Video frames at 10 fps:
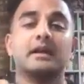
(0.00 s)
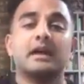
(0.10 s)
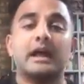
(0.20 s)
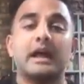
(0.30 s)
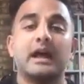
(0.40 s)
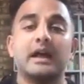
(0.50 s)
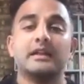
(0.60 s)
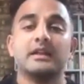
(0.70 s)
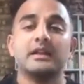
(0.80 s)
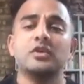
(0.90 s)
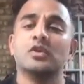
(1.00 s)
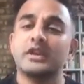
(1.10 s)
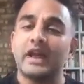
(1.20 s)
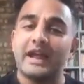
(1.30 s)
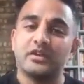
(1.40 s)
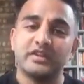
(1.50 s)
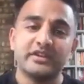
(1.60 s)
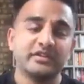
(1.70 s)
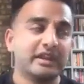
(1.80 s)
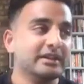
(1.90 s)
The
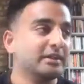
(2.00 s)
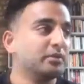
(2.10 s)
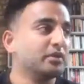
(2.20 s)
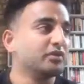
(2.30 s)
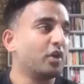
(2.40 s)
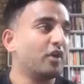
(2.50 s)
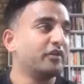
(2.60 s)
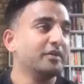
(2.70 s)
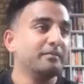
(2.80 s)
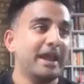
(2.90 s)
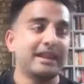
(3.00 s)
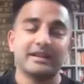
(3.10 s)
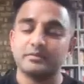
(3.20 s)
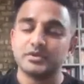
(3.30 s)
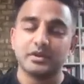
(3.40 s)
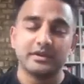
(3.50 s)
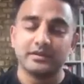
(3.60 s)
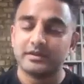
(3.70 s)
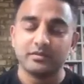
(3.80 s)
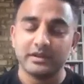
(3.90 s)
accusation that liberals often make, and I'm sure
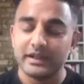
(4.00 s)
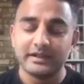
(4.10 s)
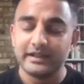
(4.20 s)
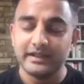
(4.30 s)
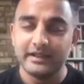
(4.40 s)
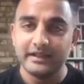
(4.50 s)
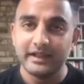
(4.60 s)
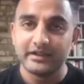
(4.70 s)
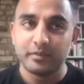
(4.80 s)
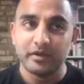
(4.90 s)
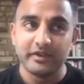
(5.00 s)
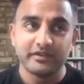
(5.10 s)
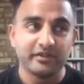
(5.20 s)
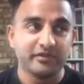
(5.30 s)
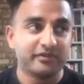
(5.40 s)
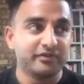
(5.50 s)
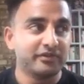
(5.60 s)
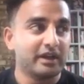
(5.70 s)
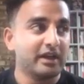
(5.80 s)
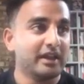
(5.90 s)
that the experience of
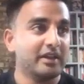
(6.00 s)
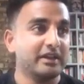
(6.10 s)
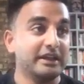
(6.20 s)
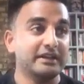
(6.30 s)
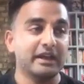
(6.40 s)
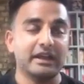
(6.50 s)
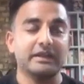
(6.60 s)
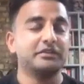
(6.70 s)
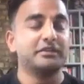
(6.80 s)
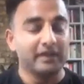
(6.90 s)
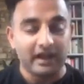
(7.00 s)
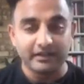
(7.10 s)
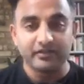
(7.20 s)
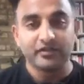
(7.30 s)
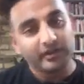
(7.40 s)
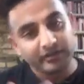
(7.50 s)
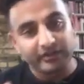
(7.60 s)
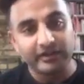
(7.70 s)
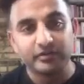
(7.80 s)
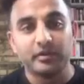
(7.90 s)
in India is not different because
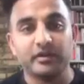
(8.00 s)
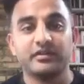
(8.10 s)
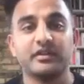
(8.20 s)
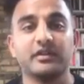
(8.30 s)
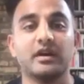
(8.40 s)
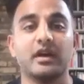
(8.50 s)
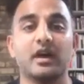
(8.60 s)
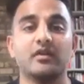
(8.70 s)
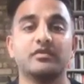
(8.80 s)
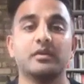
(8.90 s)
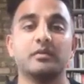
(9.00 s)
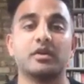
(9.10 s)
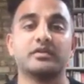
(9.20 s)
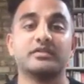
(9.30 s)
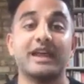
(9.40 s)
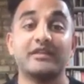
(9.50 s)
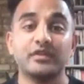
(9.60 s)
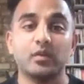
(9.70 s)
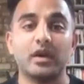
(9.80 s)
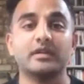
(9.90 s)
it's the experience of Marxists
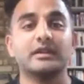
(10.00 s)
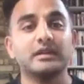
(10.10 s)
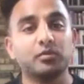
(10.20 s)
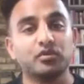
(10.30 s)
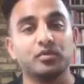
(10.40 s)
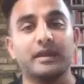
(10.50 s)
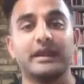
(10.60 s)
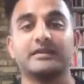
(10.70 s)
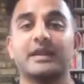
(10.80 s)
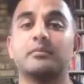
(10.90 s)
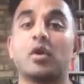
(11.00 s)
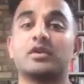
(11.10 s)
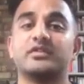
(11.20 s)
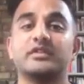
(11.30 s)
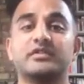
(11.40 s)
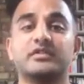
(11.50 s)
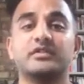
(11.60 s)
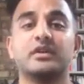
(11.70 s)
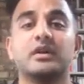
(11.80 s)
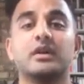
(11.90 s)
everywhere, that liberals will make is that Marxists